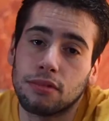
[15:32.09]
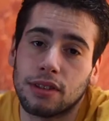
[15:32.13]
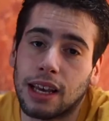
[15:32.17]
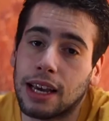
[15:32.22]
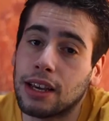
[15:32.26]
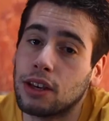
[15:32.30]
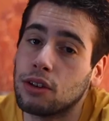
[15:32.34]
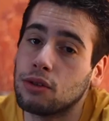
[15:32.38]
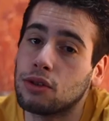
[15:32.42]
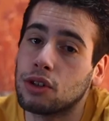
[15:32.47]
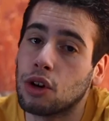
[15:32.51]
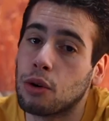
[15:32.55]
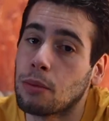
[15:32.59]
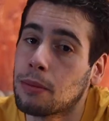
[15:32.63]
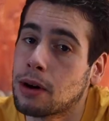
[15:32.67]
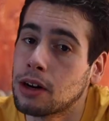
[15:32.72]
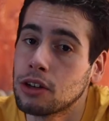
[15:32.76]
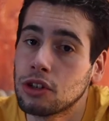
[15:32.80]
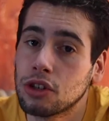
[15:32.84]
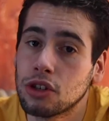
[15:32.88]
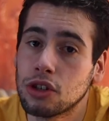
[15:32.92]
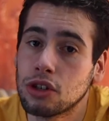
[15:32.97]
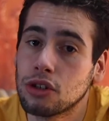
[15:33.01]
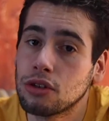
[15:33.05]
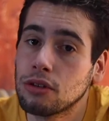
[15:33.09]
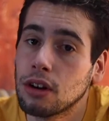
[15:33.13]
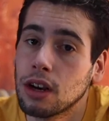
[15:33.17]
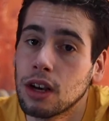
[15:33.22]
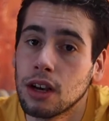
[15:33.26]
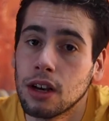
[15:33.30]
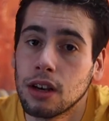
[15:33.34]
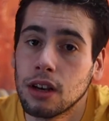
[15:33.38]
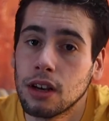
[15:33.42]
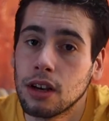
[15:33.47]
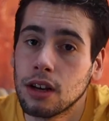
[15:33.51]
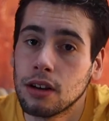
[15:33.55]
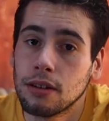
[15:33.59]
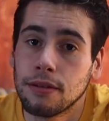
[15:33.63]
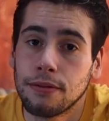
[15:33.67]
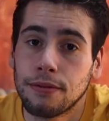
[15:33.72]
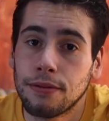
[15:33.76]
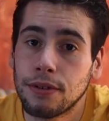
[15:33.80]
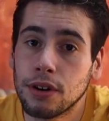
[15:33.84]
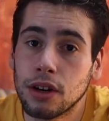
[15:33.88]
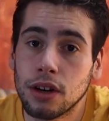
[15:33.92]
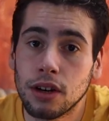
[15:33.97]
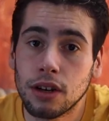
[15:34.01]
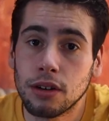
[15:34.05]
Thank you so much
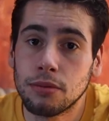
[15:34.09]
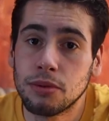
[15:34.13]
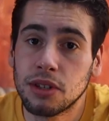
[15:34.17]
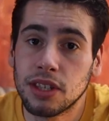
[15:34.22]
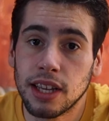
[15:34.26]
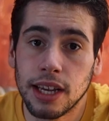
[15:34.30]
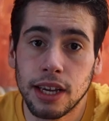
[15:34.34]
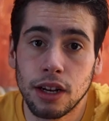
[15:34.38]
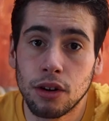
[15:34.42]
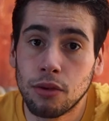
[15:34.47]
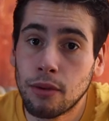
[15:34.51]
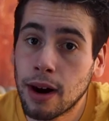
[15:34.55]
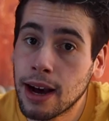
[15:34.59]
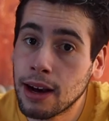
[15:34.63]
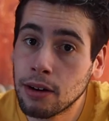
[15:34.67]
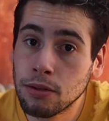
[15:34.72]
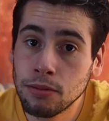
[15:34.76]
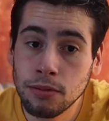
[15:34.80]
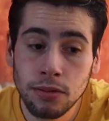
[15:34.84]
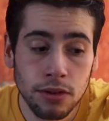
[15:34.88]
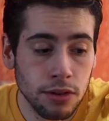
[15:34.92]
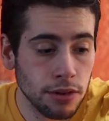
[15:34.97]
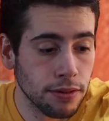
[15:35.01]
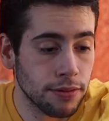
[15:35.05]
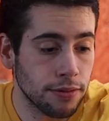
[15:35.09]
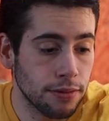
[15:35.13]
for sticking around,